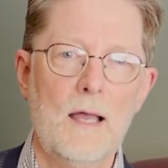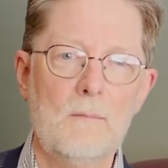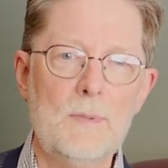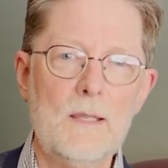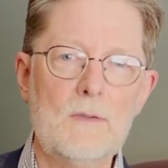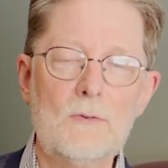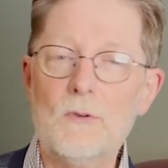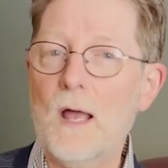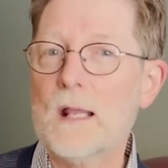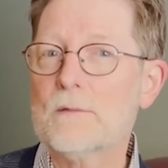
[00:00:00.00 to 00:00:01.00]
be in the
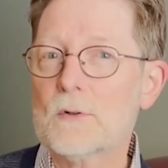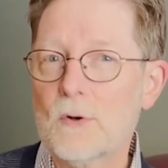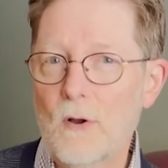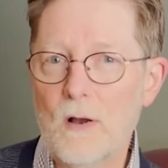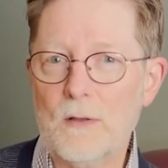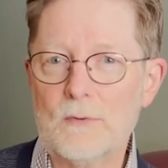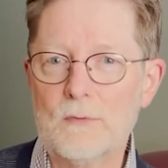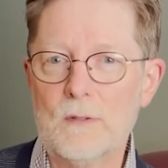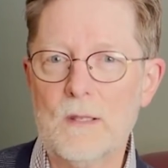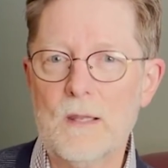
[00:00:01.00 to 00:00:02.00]
sign of a cross
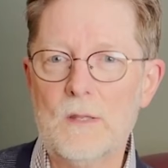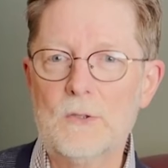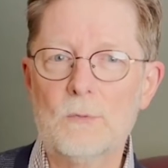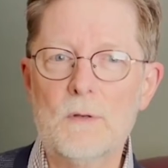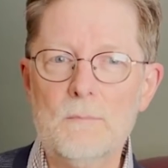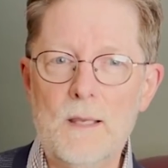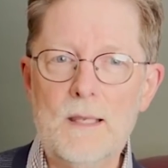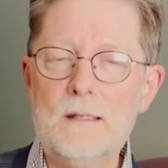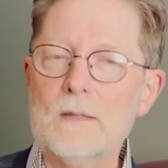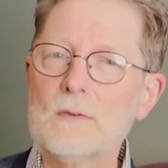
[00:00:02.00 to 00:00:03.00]
to
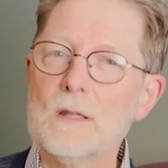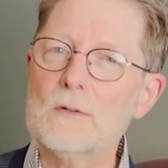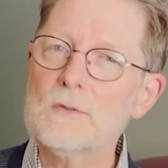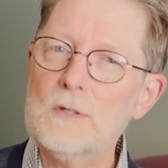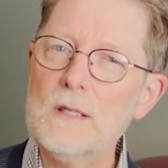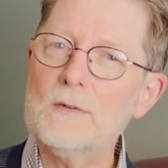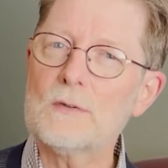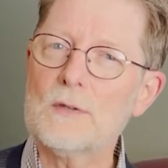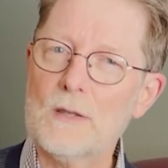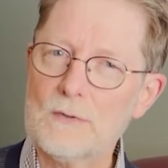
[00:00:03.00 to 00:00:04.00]
remind us that
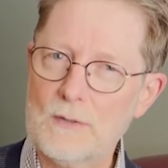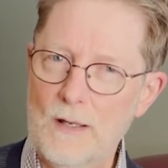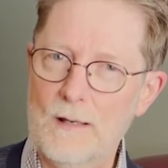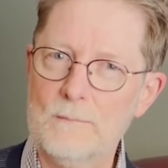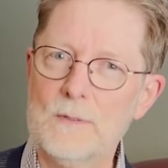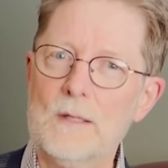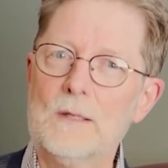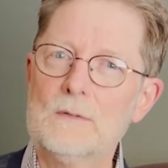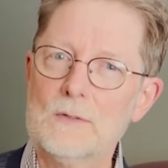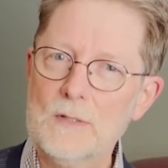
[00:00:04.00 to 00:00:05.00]
Jesus has come
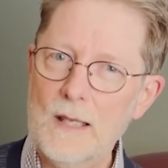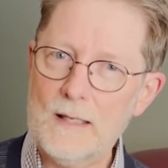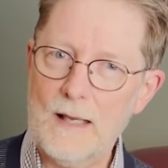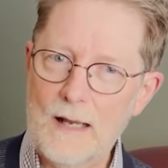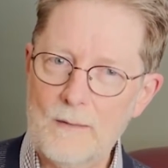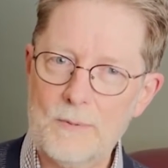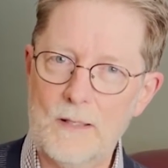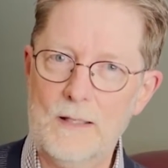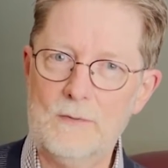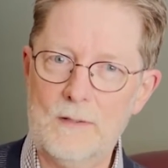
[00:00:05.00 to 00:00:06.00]
to take our
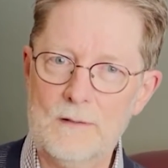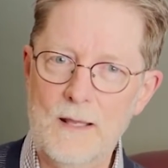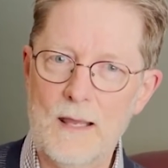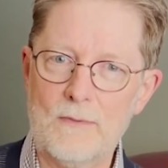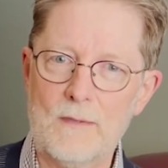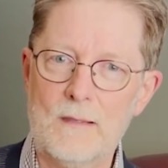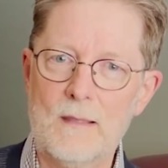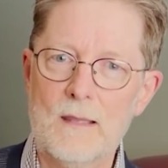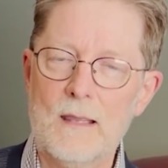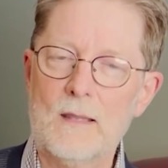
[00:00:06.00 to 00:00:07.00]
place in death.
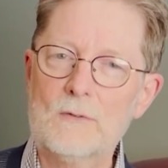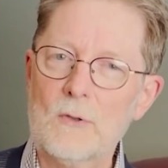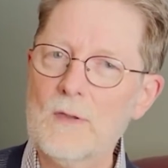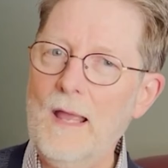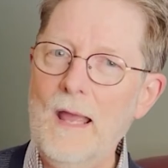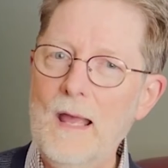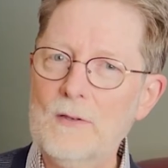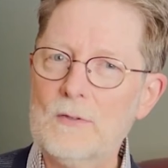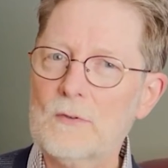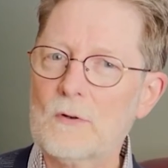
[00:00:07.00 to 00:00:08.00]
And so the
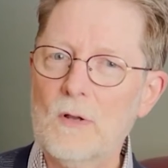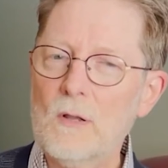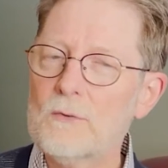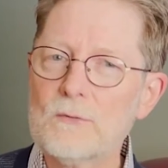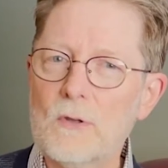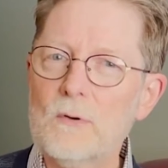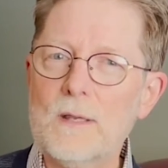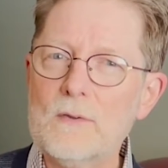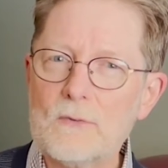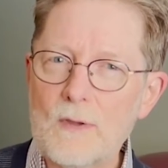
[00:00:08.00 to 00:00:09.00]
ashes are also
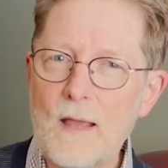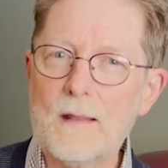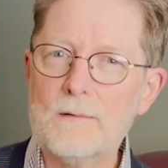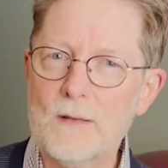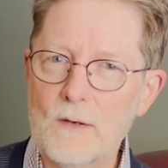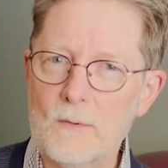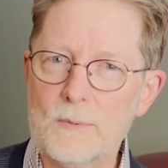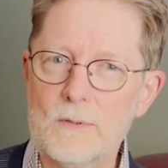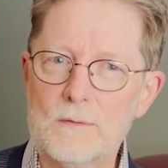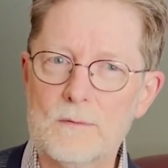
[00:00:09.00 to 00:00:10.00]
a sign of hope.
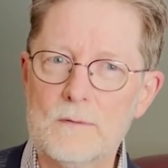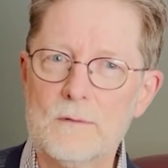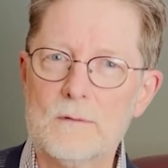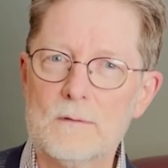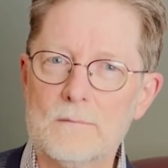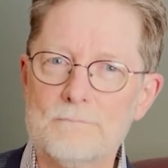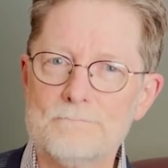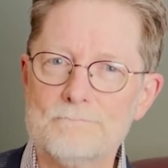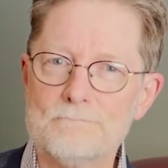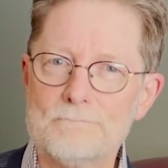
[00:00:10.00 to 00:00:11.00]

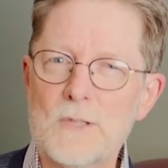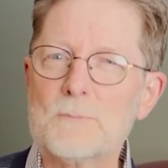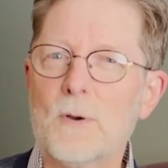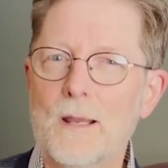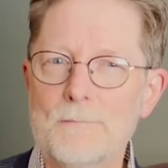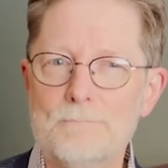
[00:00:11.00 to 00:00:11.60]
Let's pray.